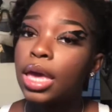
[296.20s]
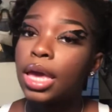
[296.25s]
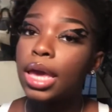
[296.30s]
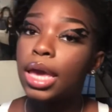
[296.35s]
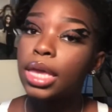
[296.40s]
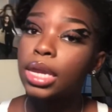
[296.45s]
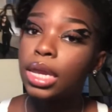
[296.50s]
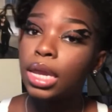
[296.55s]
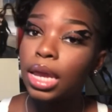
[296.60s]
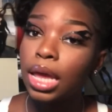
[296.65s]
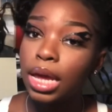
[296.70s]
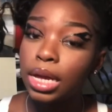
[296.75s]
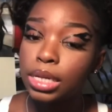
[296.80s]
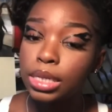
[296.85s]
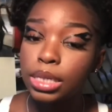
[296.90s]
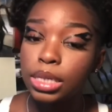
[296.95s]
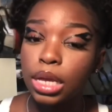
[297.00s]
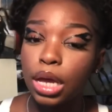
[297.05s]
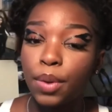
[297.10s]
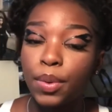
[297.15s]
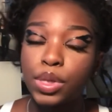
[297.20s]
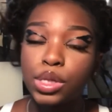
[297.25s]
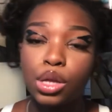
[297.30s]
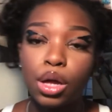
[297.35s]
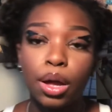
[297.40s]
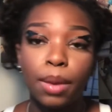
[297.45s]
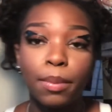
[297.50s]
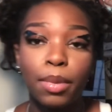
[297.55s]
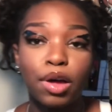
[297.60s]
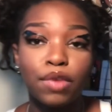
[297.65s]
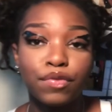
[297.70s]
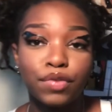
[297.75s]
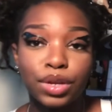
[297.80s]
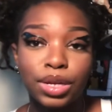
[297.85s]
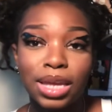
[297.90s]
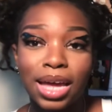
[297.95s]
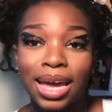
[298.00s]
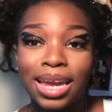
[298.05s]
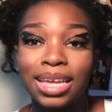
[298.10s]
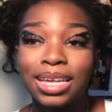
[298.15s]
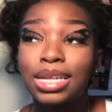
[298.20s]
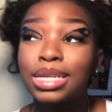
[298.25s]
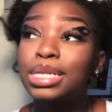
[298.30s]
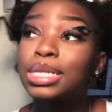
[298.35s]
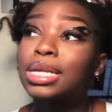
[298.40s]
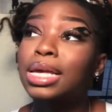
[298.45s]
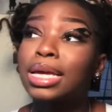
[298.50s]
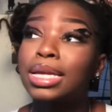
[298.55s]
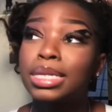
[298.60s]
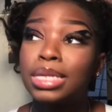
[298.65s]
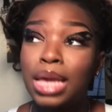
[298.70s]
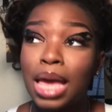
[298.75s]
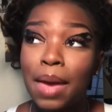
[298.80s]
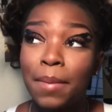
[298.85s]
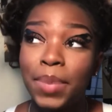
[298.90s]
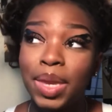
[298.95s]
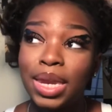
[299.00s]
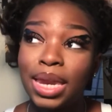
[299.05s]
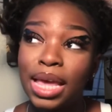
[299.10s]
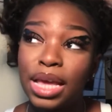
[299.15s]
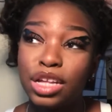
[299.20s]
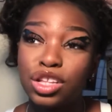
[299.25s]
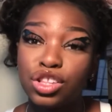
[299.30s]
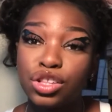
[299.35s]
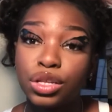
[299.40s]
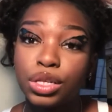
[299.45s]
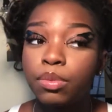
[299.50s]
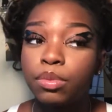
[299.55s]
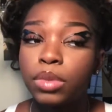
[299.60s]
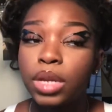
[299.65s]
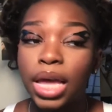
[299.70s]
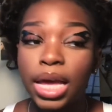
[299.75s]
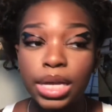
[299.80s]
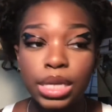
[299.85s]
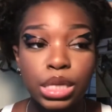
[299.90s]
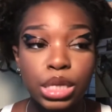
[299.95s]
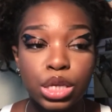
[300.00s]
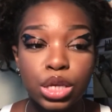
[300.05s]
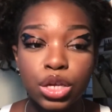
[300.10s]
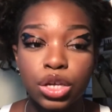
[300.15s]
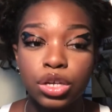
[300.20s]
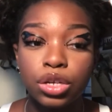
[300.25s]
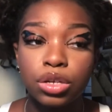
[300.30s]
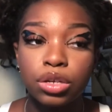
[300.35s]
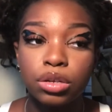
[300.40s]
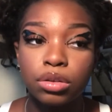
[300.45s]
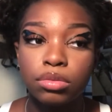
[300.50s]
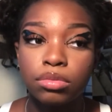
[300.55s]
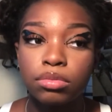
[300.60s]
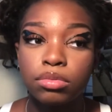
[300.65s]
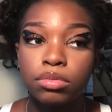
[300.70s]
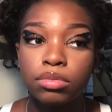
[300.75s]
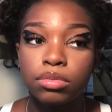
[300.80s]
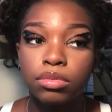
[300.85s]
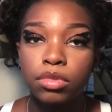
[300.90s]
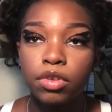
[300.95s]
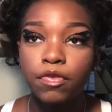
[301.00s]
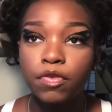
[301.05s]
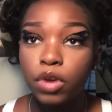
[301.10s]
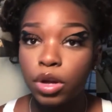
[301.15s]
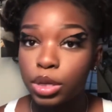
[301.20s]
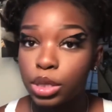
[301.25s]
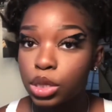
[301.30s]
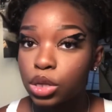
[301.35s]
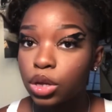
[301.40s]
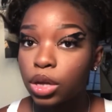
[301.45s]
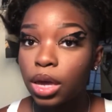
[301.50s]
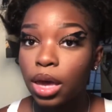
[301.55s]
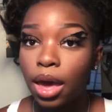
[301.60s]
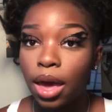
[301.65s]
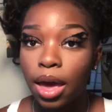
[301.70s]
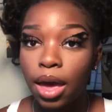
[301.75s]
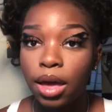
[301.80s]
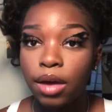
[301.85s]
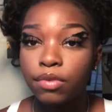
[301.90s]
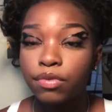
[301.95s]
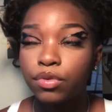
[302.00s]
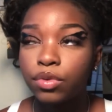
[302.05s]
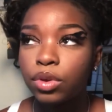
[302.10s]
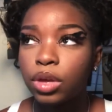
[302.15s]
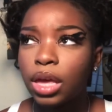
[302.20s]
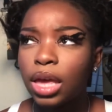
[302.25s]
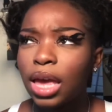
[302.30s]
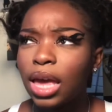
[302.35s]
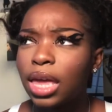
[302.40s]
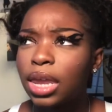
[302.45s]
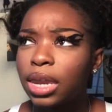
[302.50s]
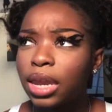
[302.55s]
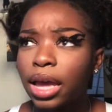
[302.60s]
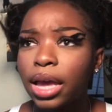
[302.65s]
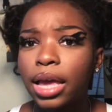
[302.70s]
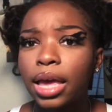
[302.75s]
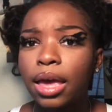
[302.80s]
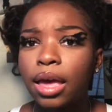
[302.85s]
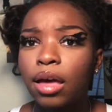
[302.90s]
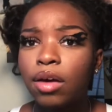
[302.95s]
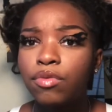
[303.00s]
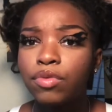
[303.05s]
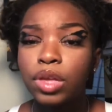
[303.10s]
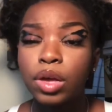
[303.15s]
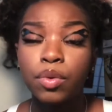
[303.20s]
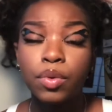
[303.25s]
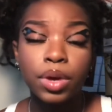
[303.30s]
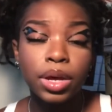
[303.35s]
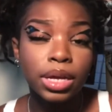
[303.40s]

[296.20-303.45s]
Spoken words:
And the last thing I want to talk about for dining is contamination. Last year, foster calf and night calf, they were